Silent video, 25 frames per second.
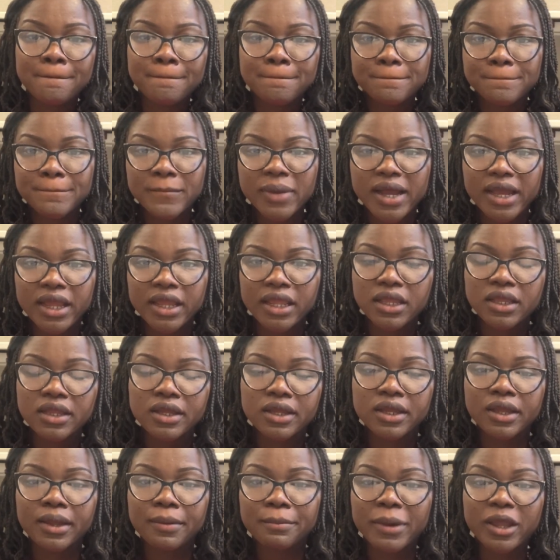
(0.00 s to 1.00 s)
my
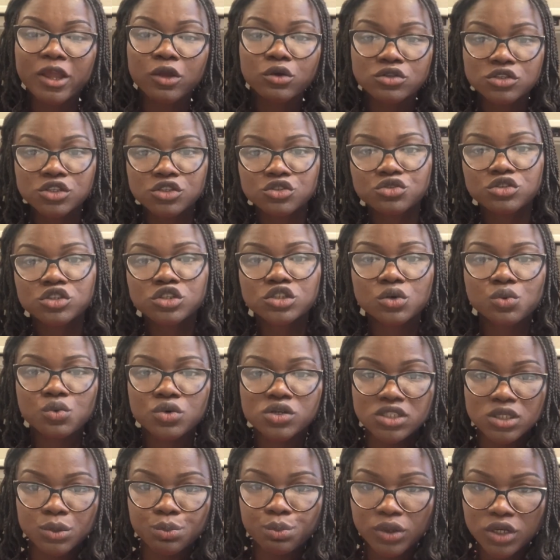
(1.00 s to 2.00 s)
concentration
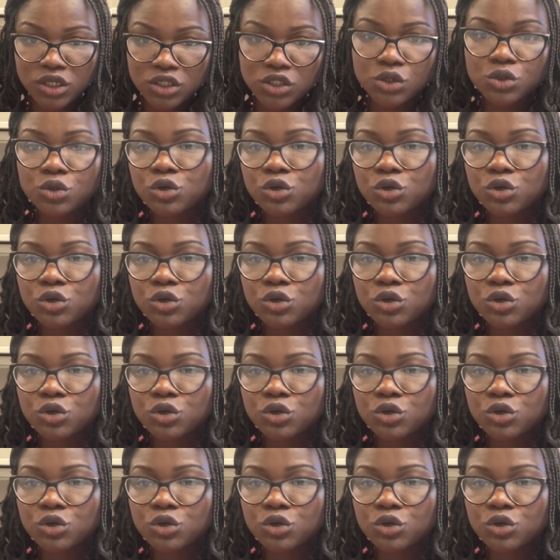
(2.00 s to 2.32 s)
was in political